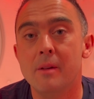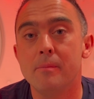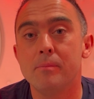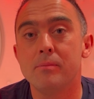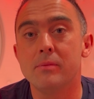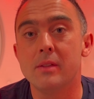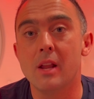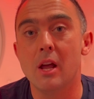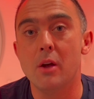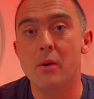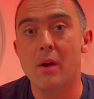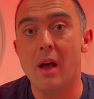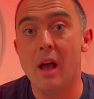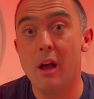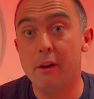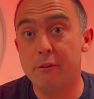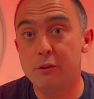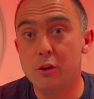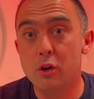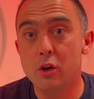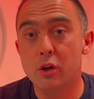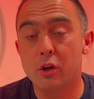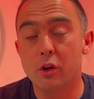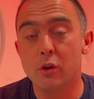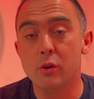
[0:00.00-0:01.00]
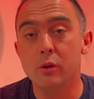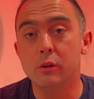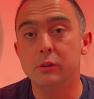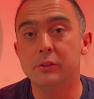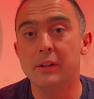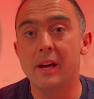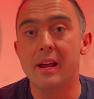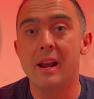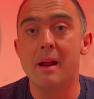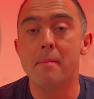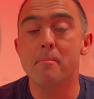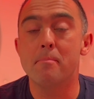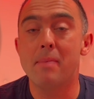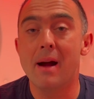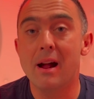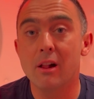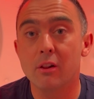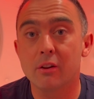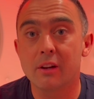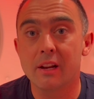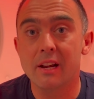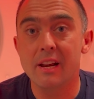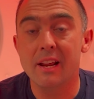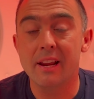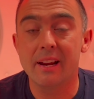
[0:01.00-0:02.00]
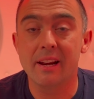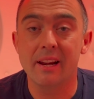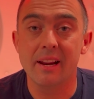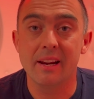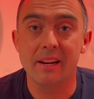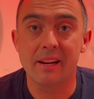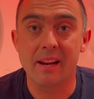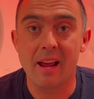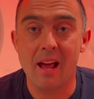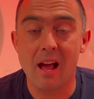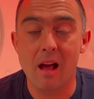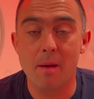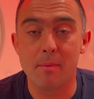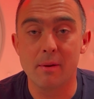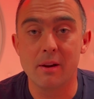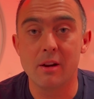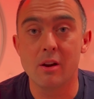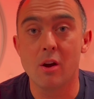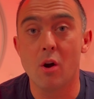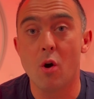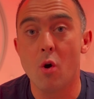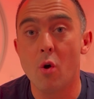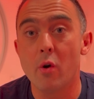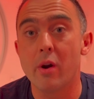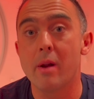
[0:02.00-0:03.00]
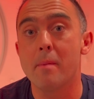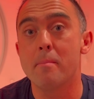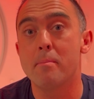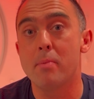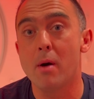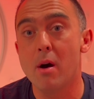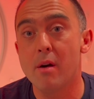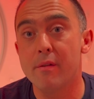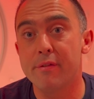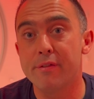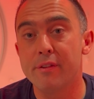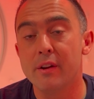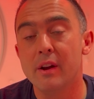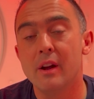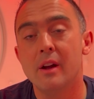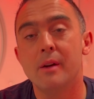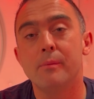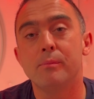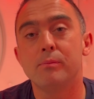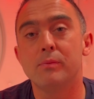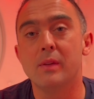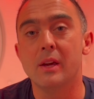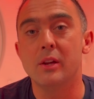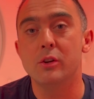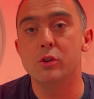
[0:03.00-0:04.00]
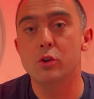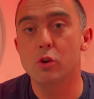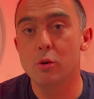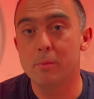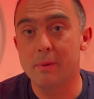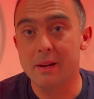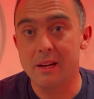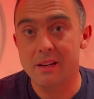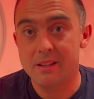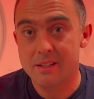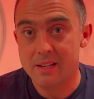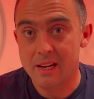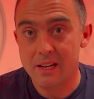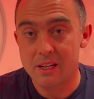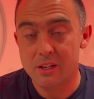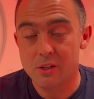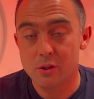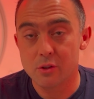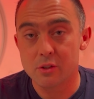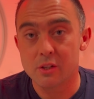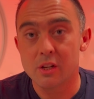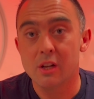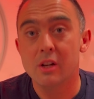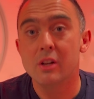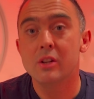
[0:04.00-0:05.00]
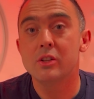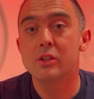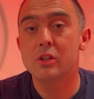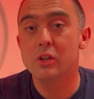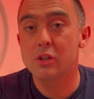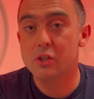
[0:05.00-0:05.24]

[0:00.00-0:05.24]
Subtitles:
Now, if you cruise in a balcony grade cabin or above, then you'll be entitled to